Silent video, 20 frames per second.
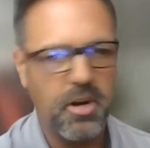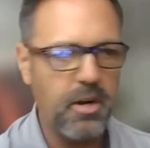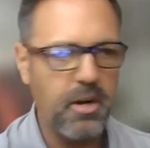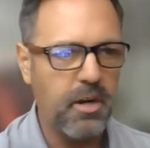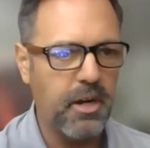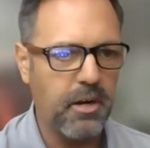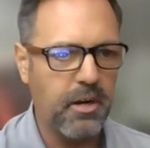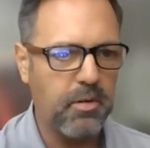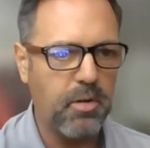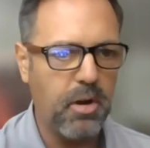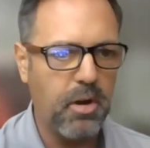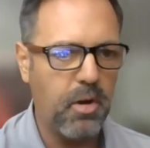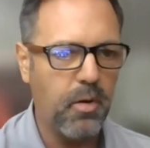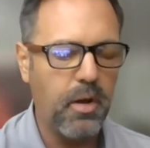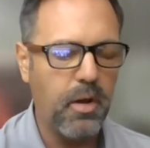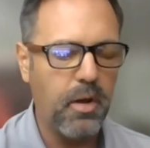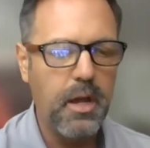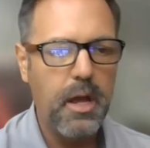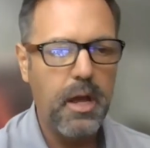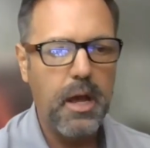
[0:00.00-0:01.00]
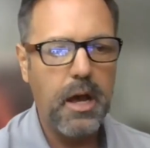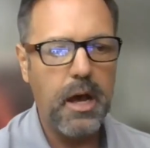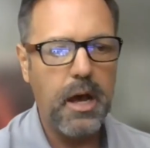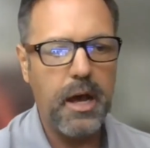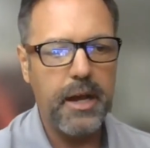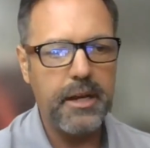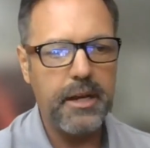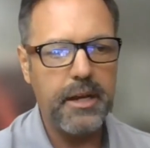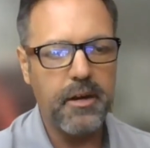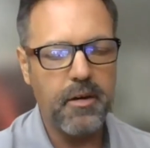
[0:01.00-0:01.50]
start, and grow
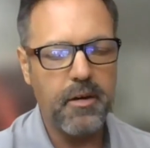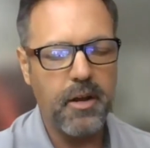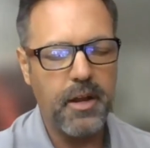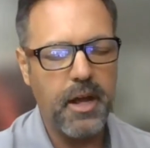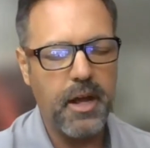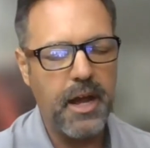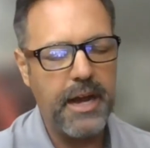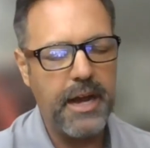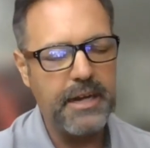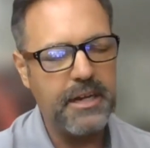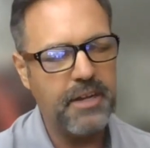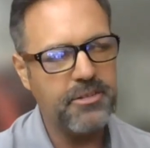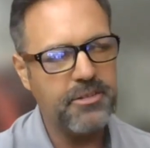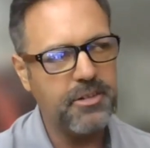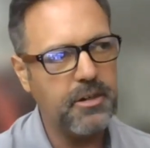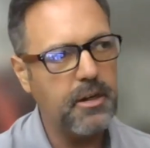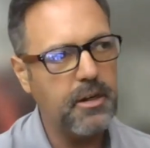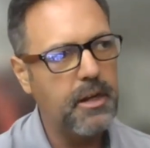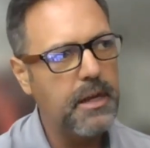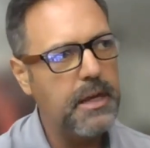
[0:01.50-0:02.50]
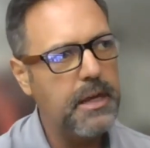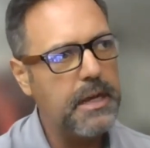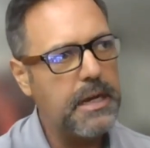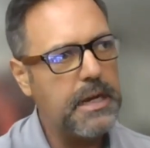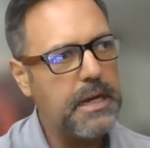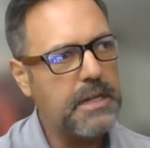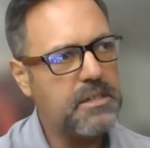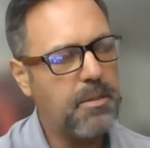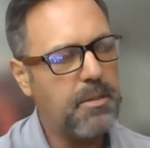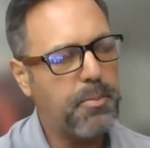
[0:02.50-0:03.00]
here on the high desert.
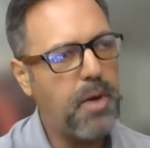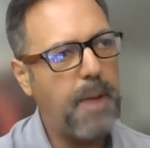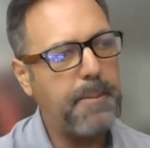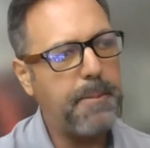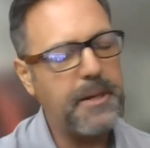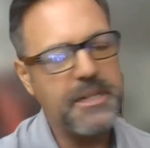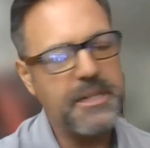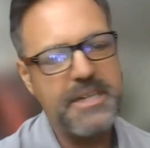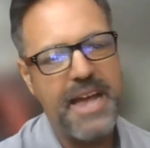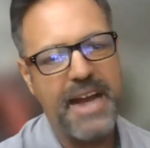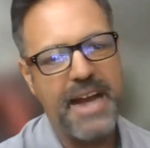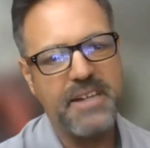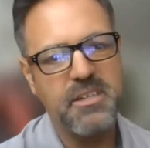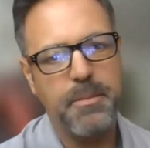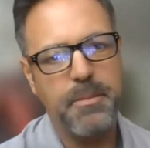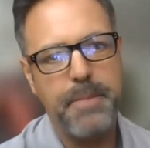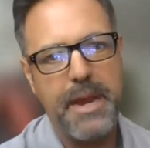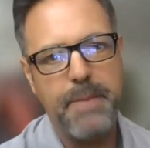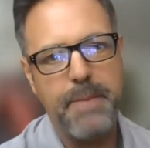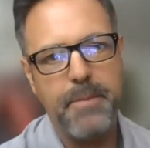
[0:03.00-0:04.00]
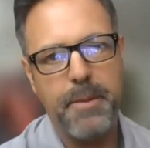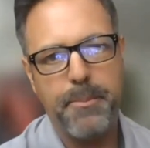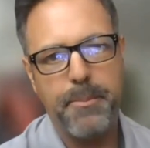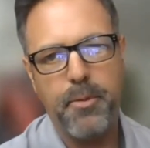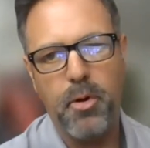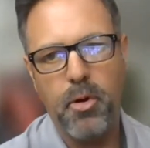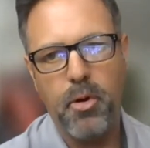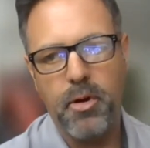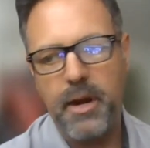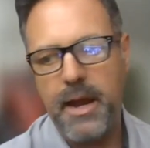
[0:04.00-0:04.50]
It's a property tax abatement
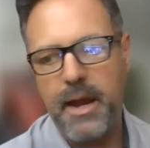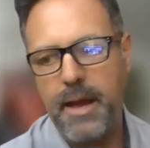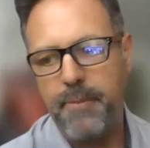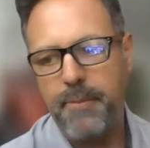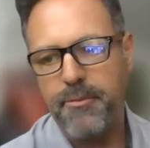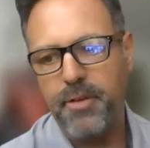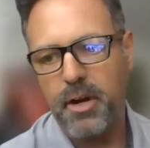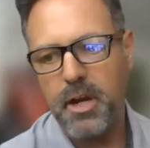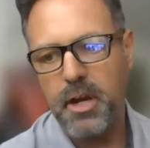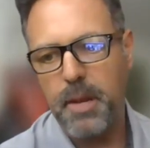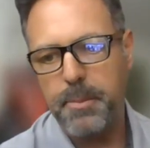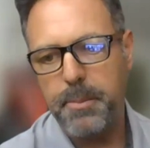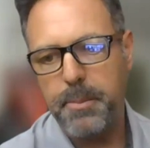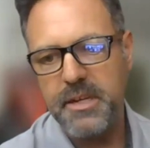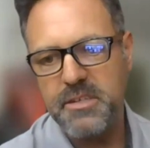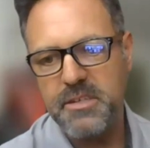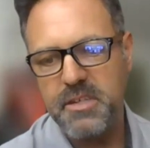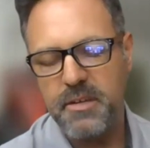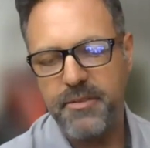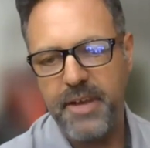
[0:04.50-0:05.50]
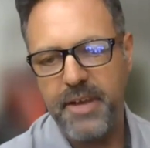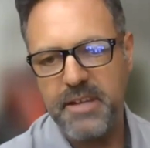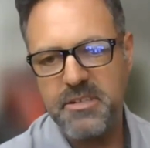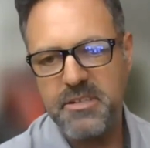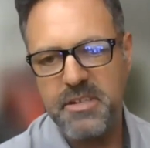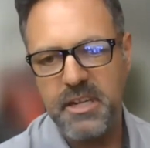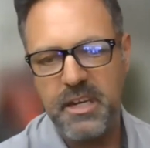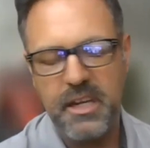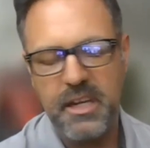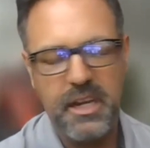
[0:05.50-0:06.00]
program for companies
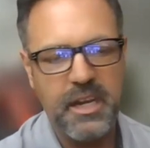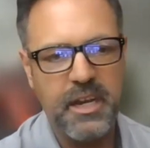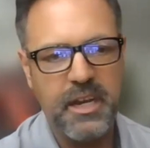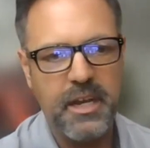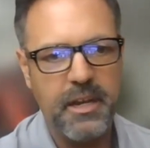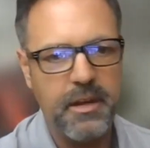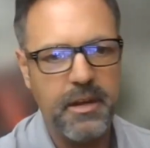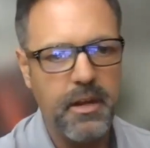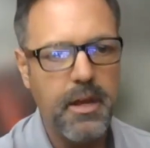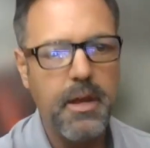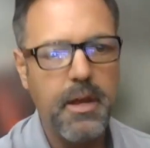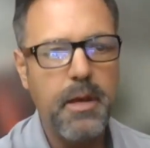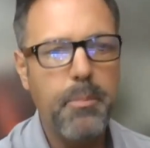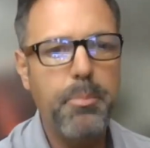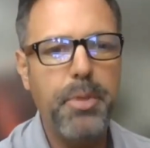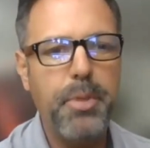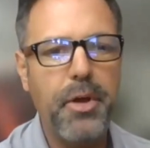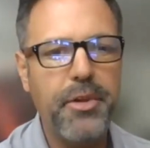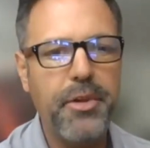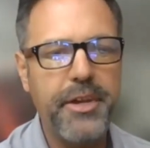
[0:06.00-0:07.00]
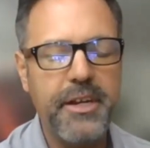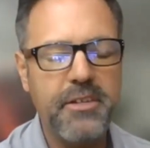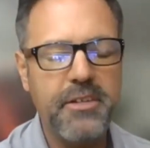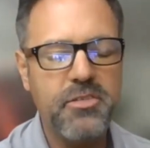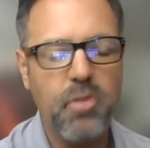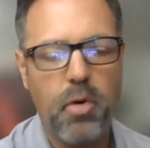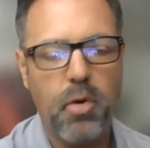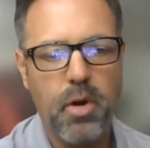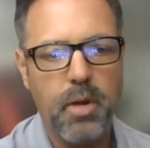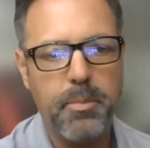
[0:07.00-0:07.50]
investing in
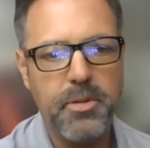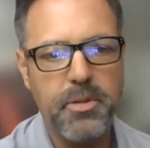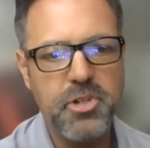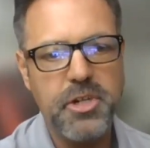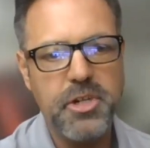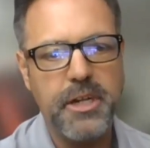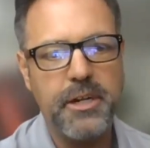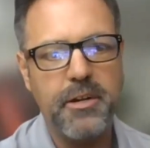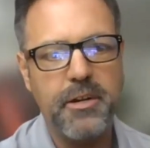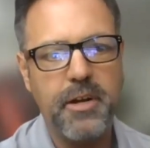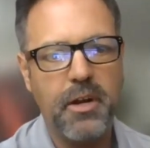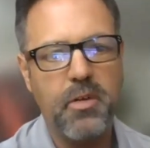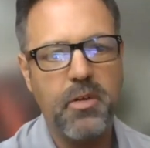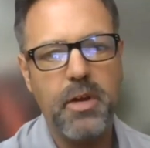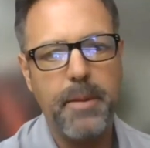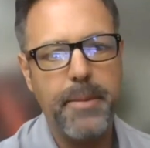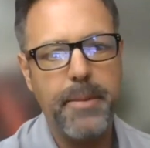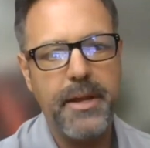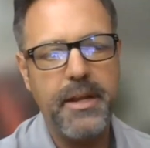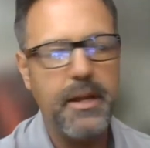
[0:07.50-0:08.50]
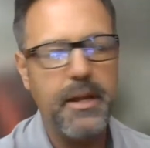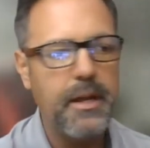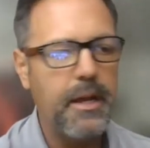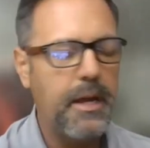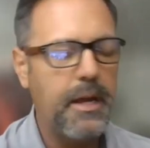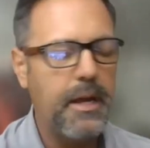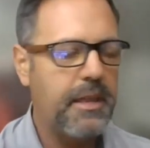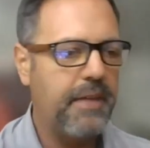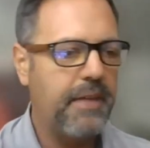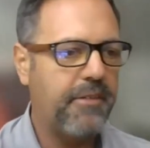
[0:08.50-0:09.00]
buildings or machinery and equipment.
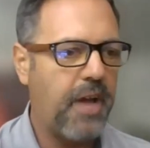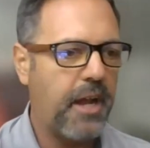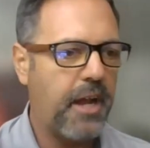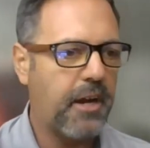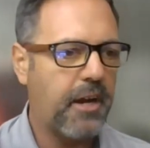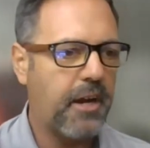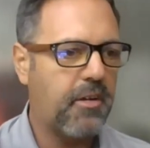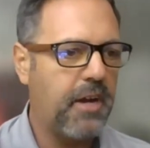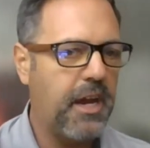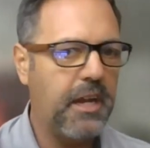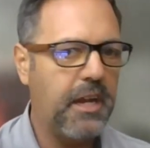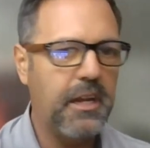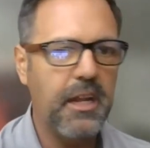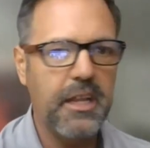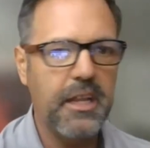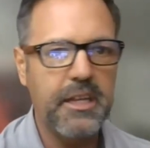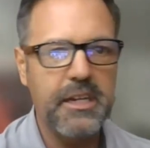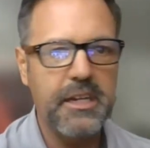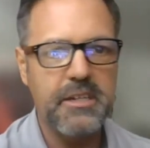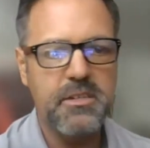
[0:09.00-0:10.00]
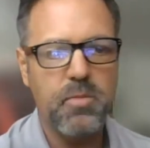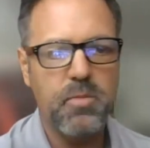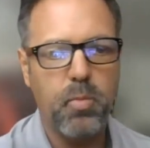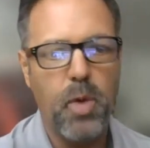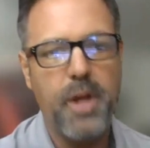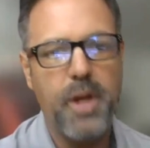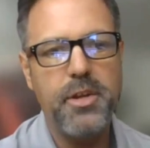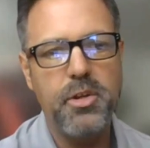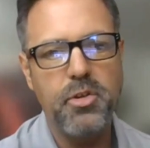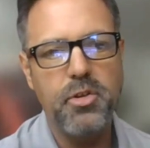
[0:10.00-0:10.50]
They've got to create at least
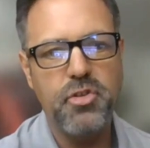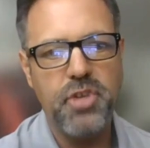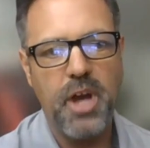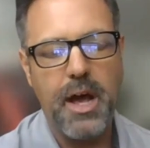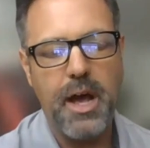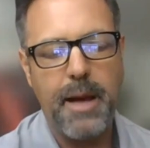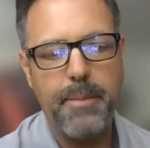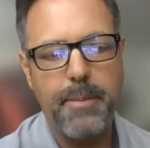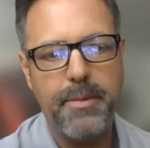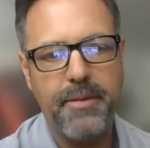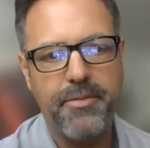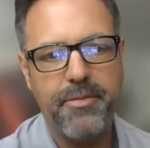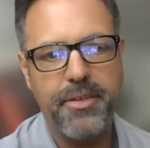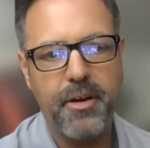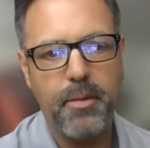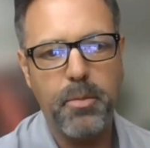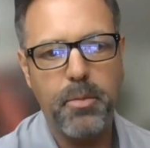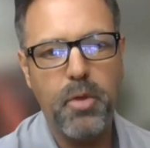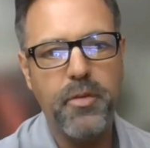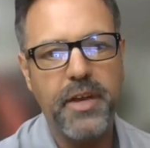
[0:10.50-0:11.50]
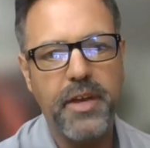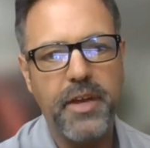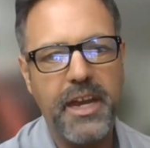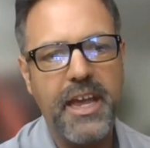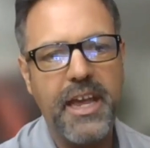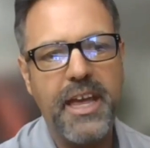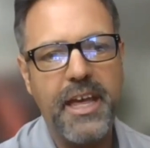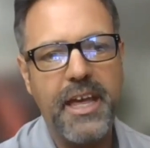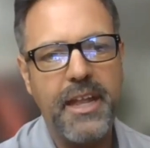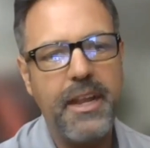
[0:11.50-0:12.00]
one new job if they're moving
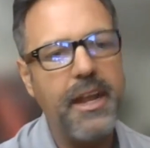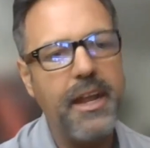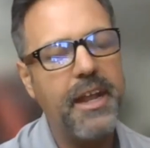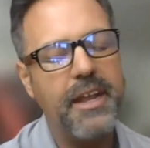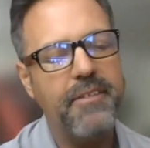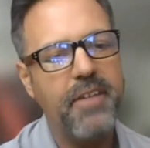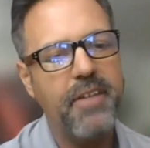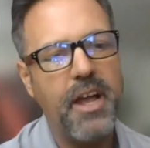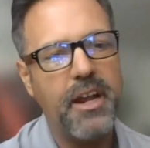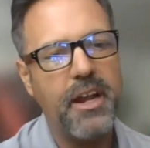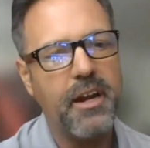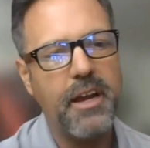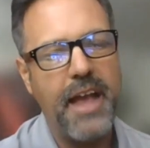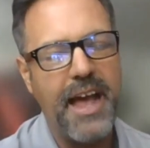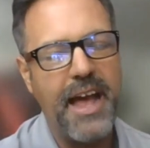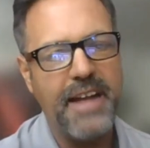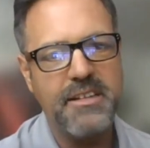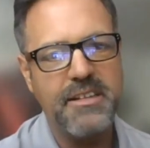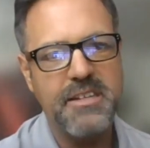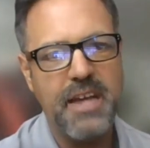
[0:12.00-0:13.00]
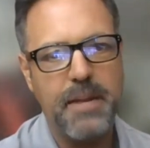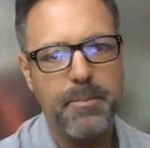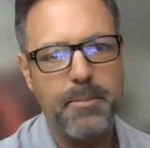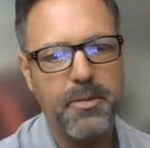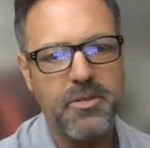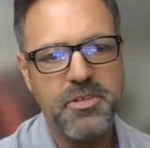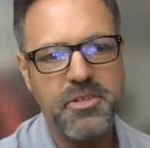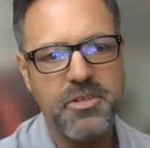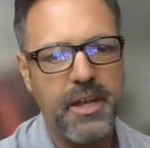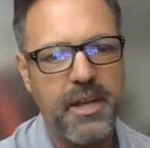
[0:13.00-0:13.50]
in, and they've got to add
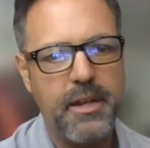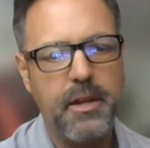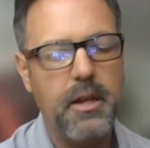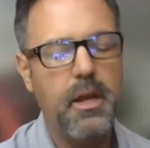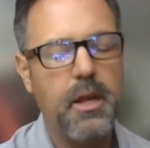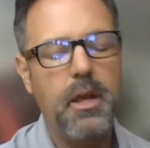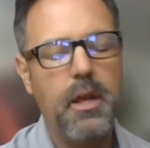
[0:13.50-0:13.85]
10%